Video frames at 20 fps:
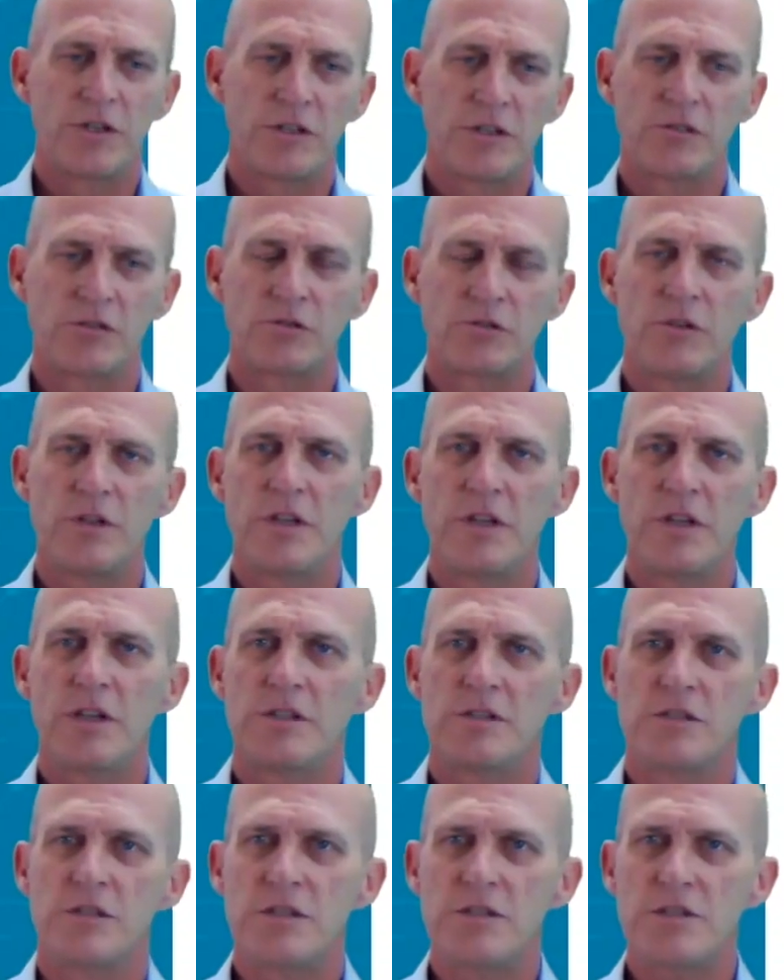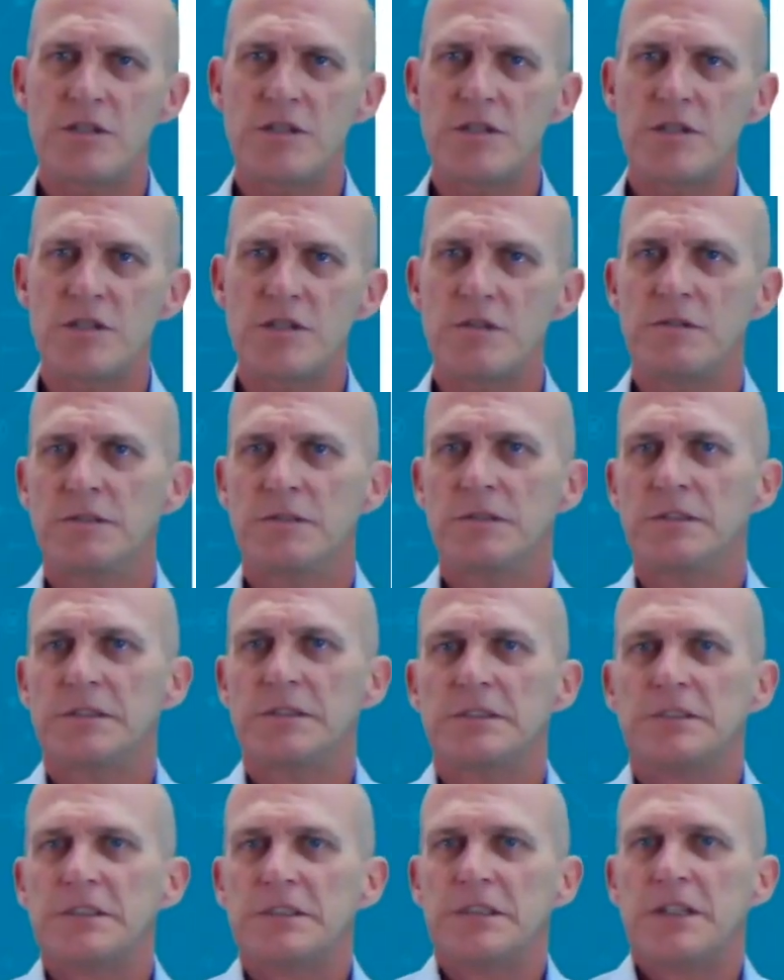3 digits.
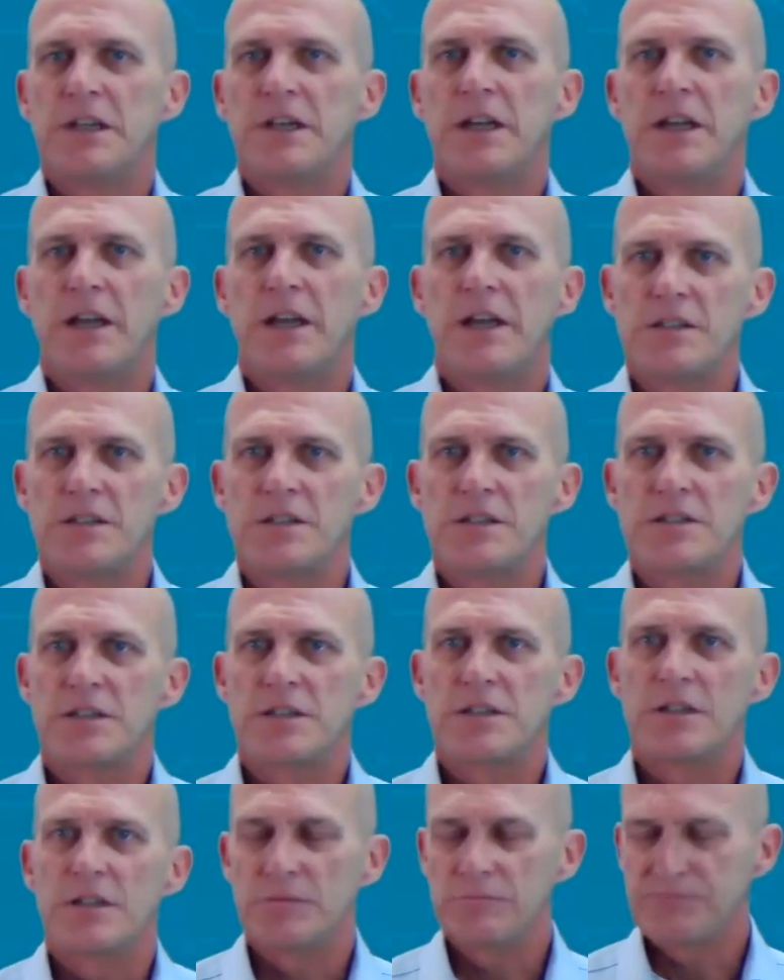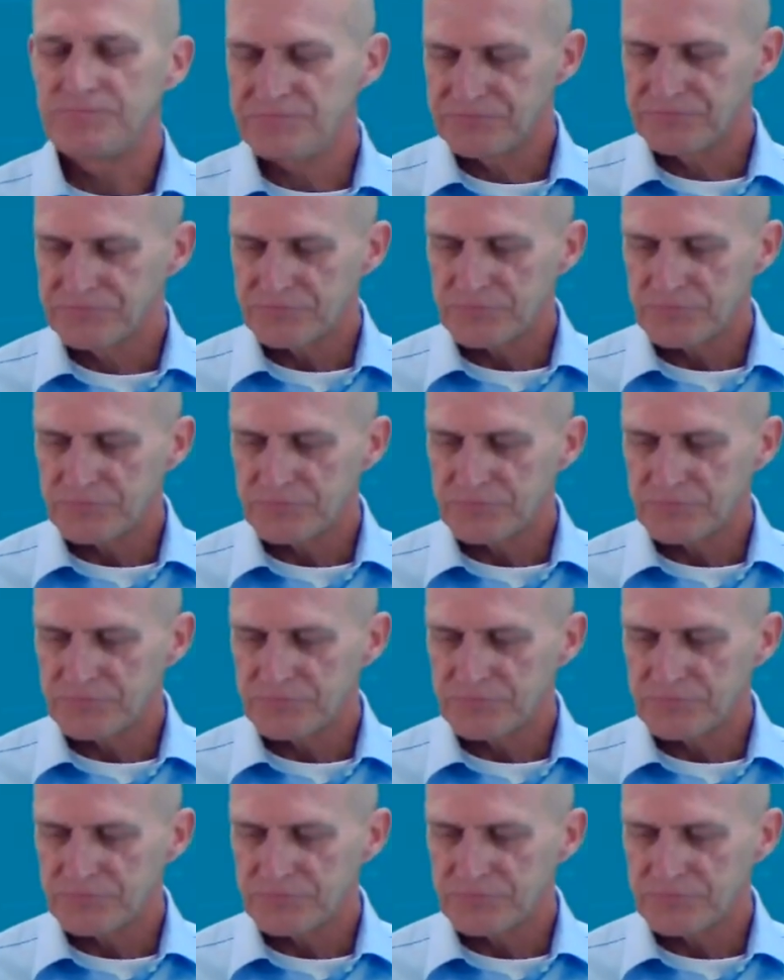And in